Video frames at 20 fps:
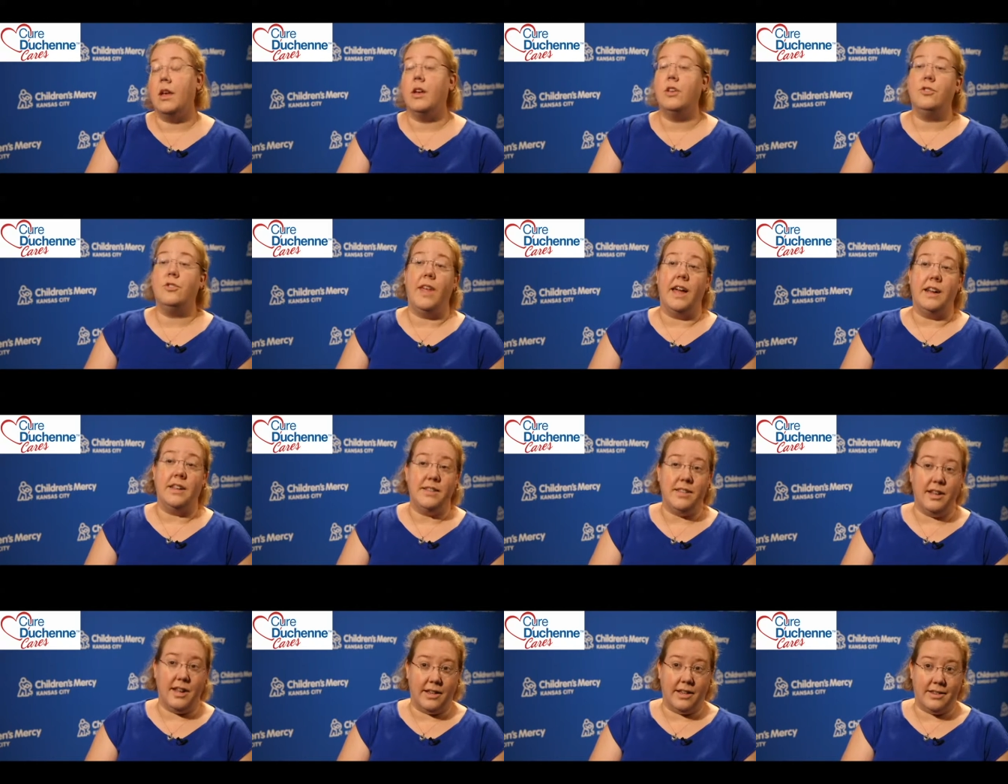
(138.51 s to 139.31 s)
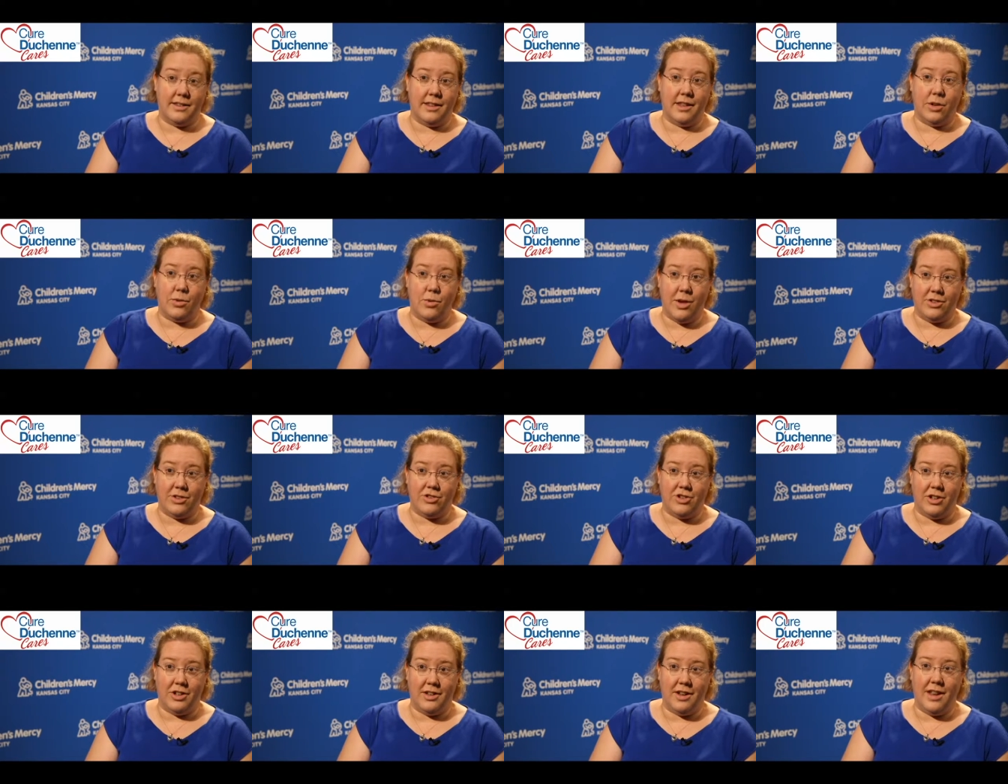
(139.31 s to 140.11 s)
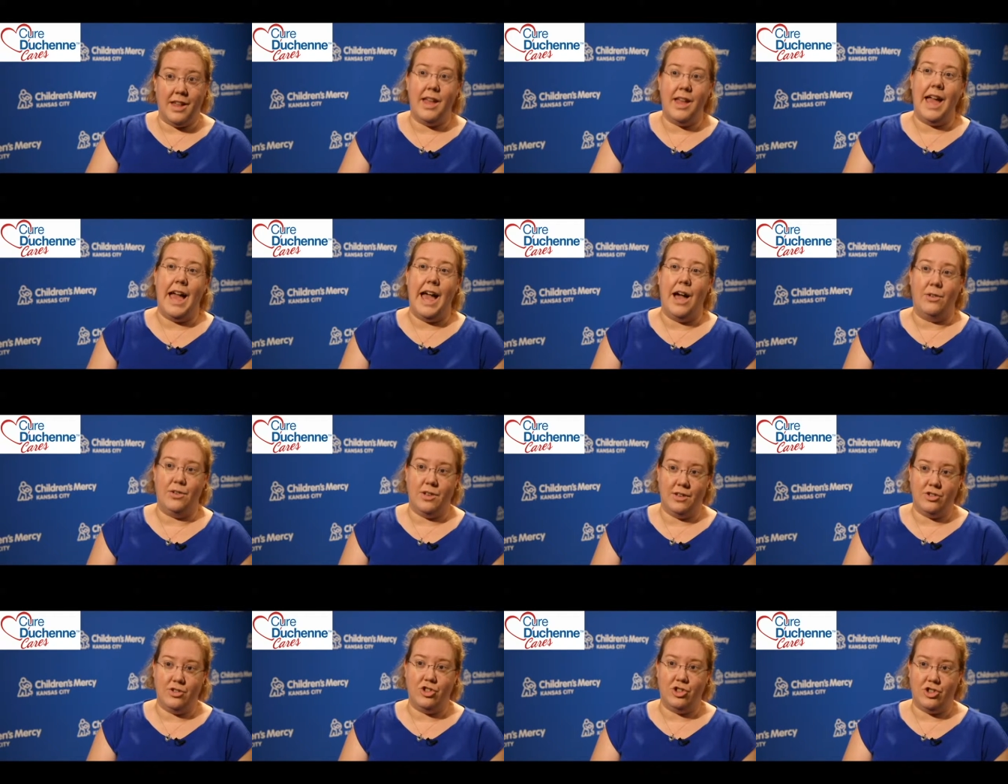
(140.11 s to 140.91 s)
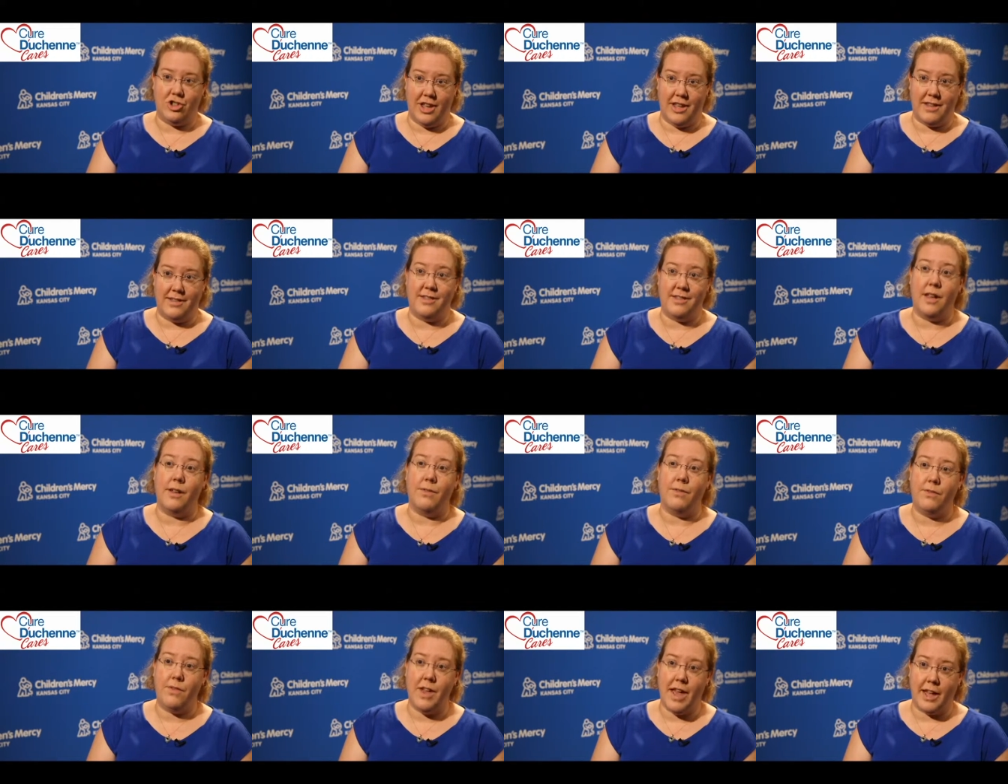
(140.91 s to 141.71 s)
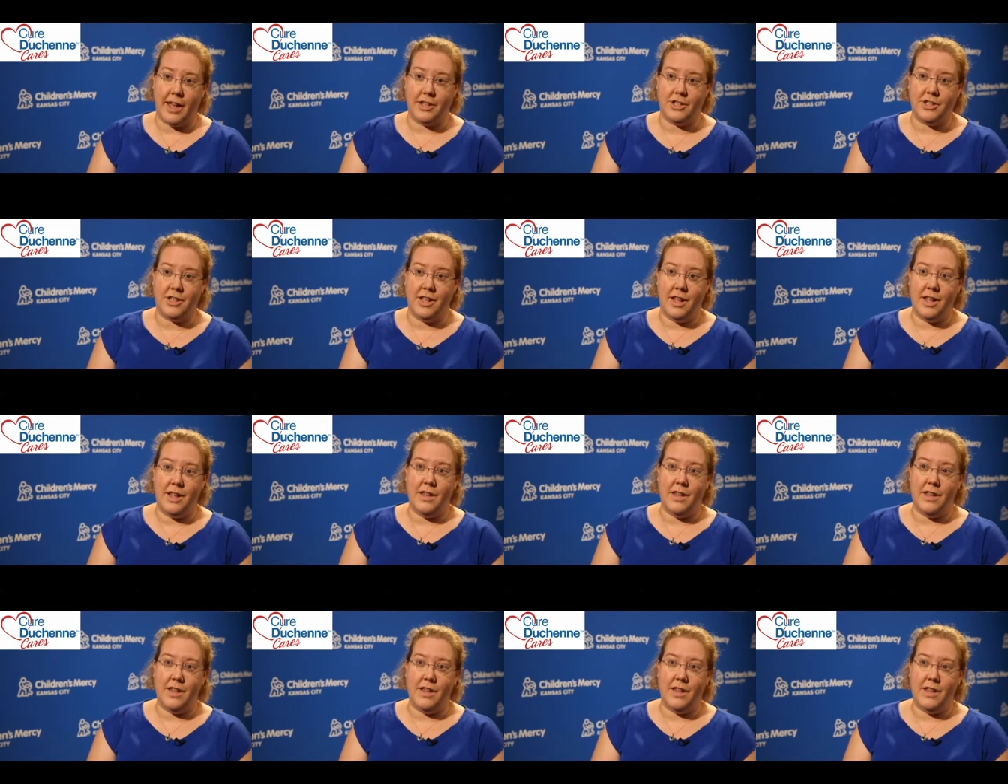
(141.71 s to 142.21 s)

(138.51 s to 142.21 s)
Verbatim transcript: So that is an excellent question. How does Duchenne's affect